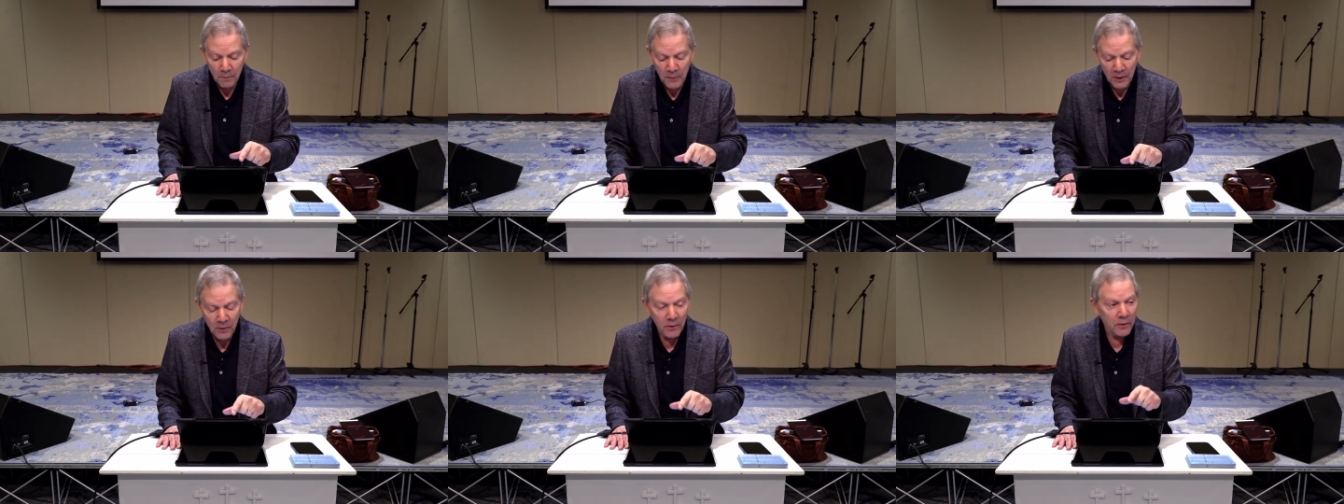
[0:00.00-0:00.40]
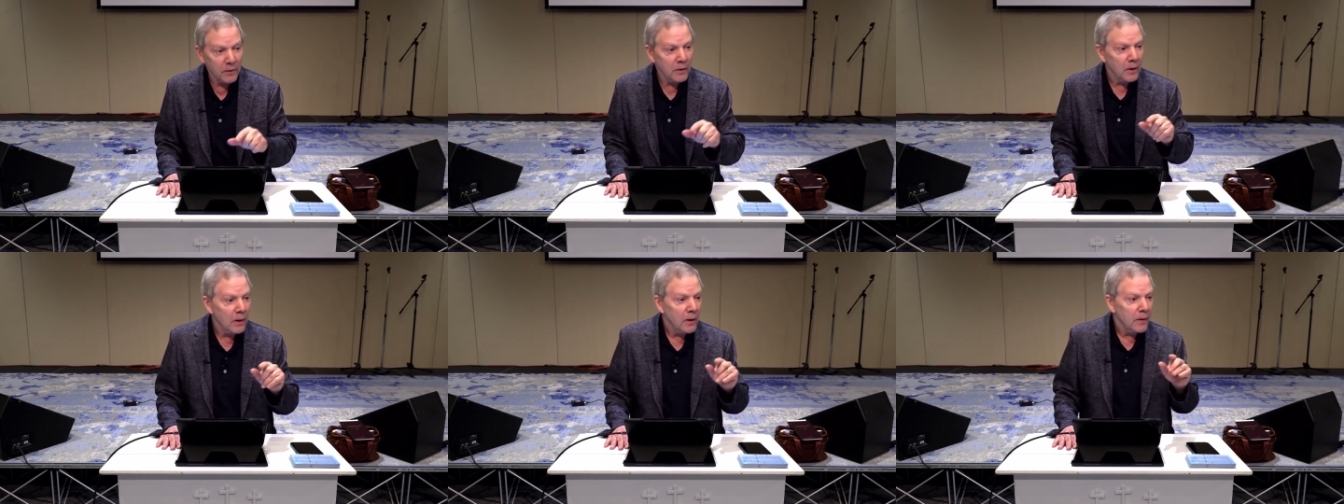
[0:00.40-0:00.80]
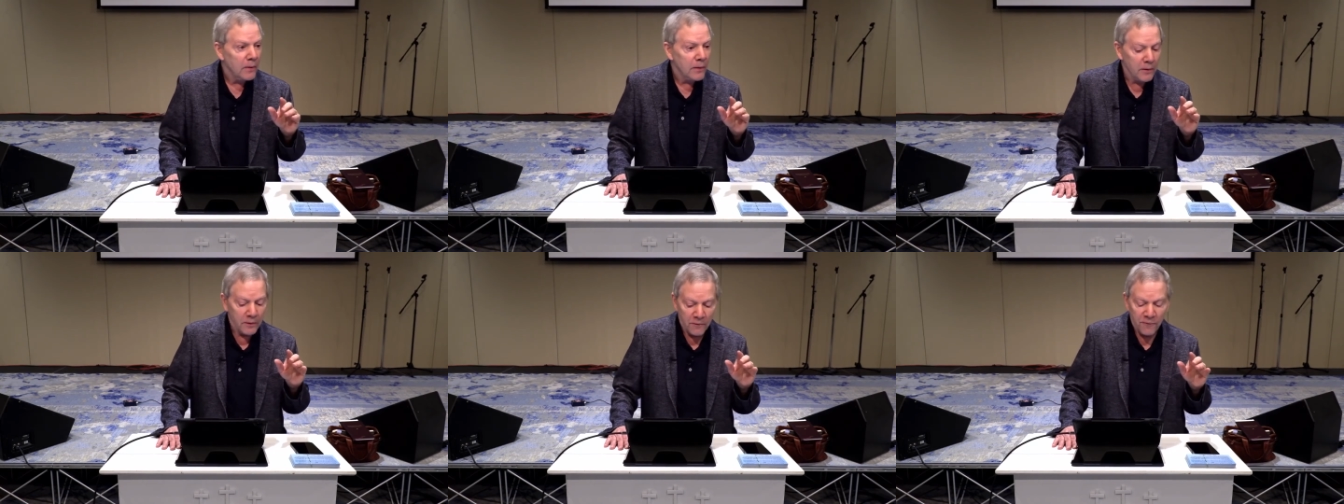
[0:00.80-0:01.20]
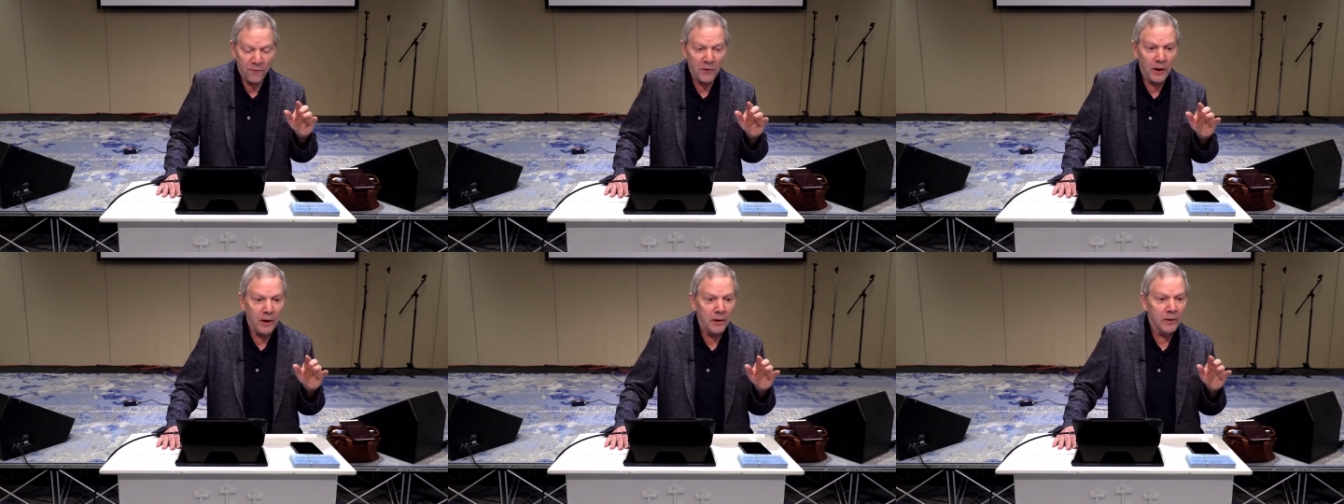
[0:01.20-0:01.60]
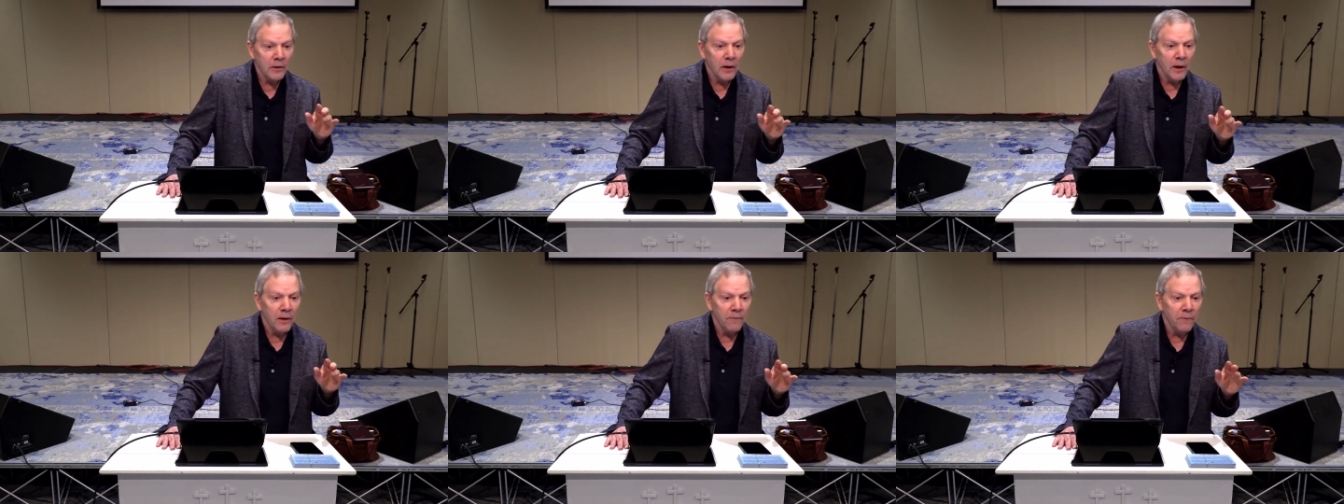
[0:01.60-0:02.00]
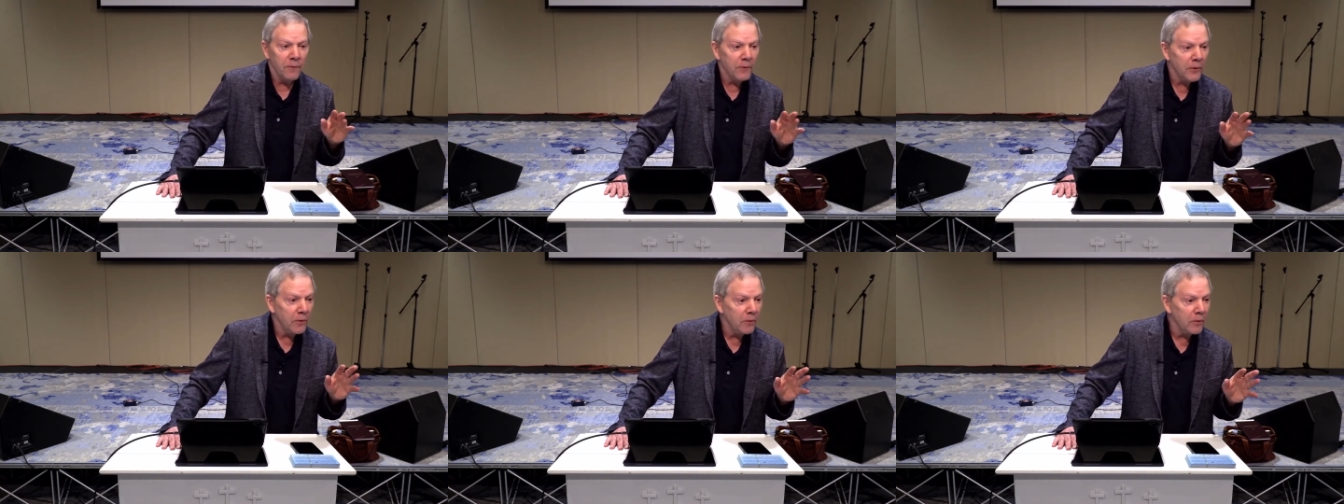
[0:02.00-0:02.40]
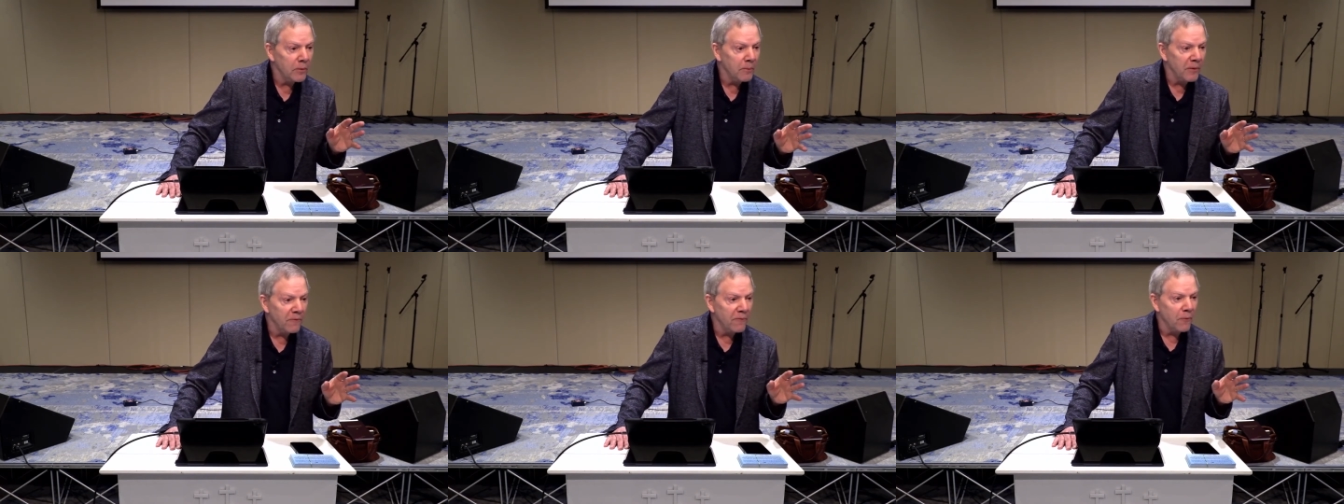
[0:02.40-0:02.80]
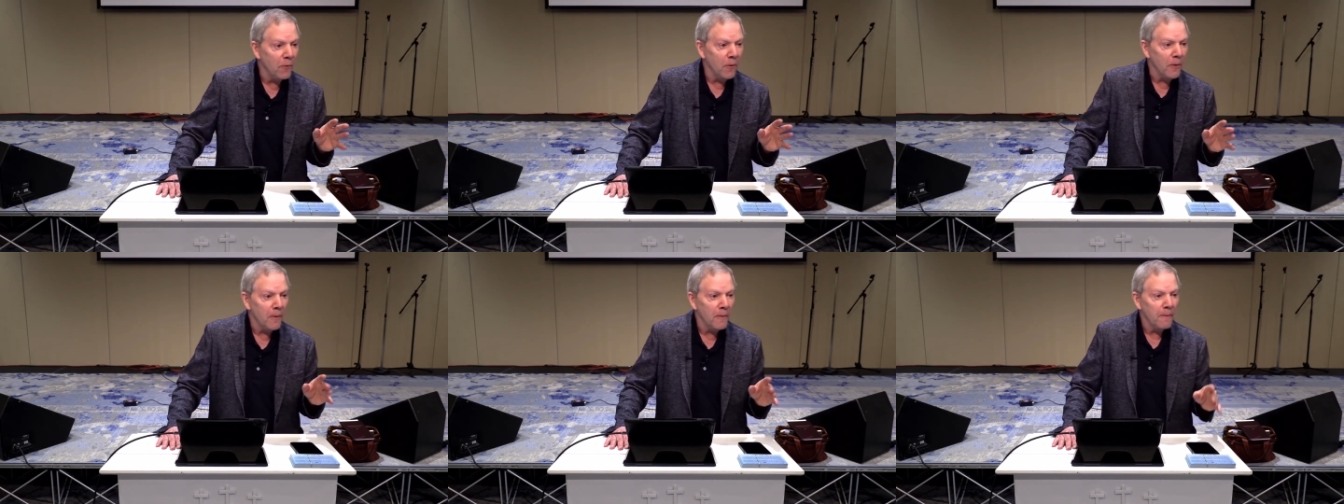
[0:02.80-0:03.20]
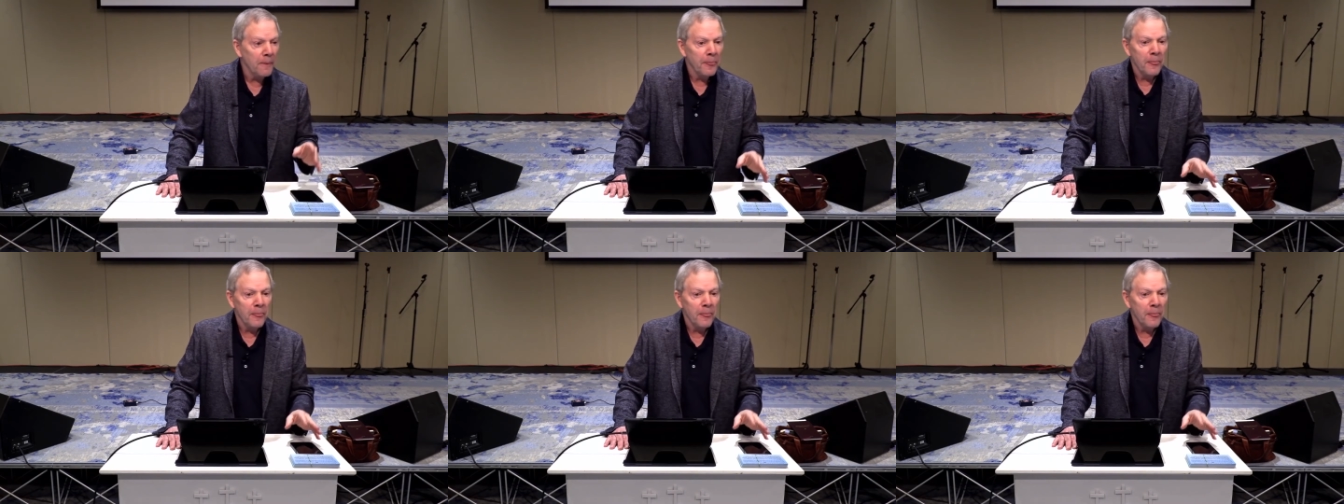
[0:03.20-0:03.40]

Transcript: because there's a phrase I've used before,